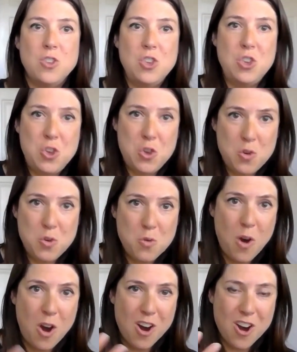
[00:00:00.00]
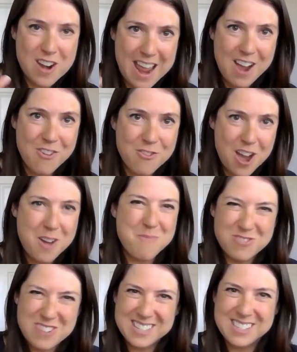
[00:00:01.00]
you are now
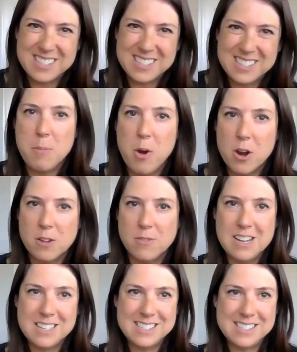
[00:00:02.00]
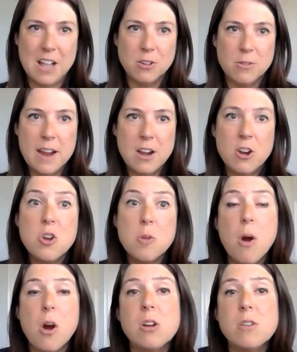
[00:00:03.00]
not necessarily part of an accelerator, you're
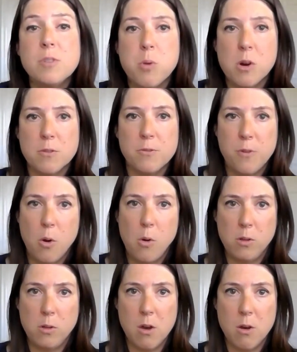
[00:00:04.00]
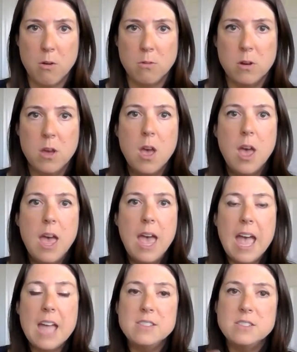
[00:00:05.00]
part of a portfolio.
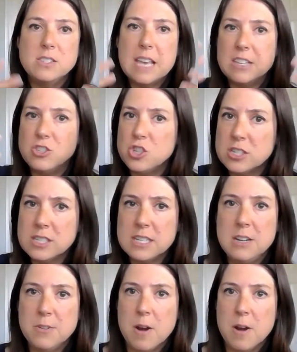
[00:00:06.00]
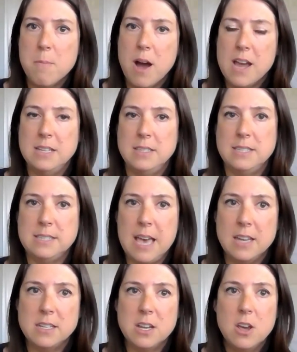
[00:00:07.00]
And it's just a different
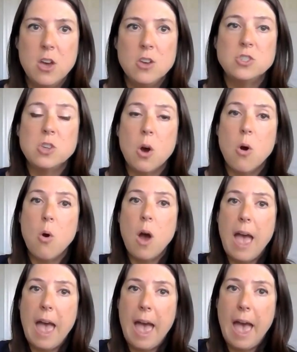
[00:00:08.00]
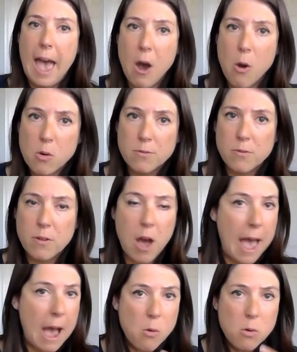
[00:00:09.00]
mindset. So, our
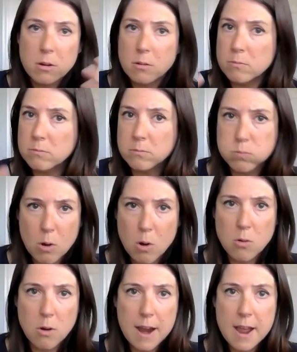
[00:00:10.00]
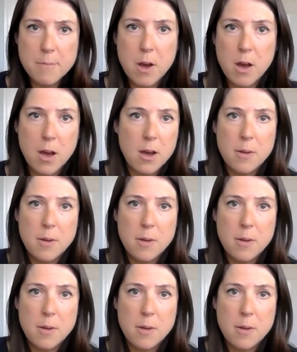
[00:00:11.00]
program